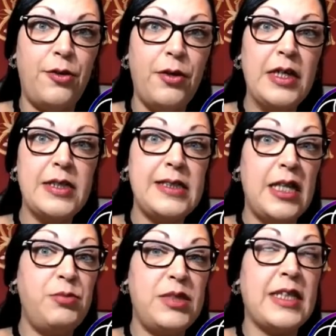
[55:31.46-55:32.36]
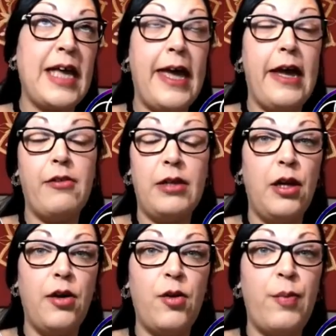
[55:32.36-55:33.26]
seem to care a
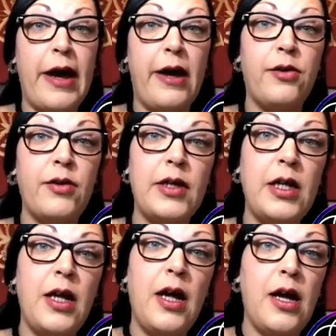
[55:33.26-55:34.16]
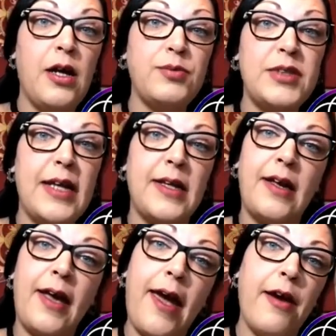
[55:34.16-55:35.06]
lot about taking
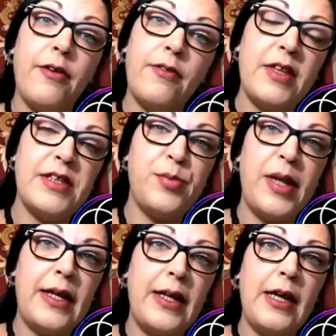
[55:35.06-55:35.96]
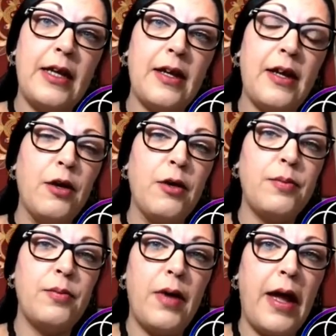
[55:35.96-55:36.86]
care of this planet,
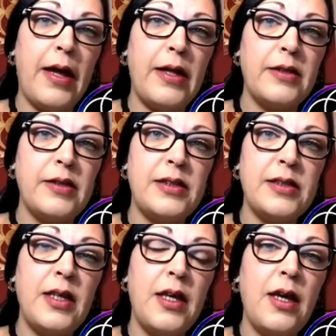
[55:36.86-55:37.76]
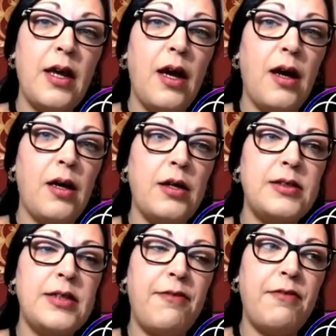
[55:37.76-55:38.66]
and
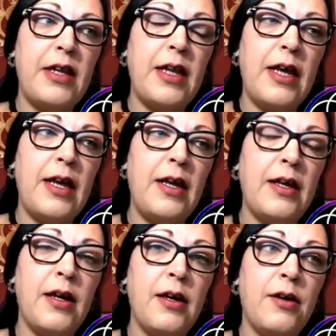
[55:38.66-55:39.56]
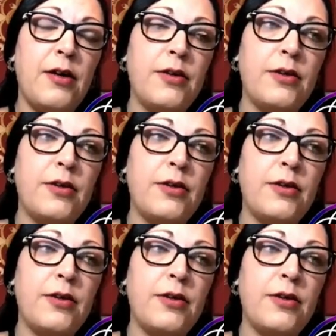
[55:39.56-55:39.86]
definitely are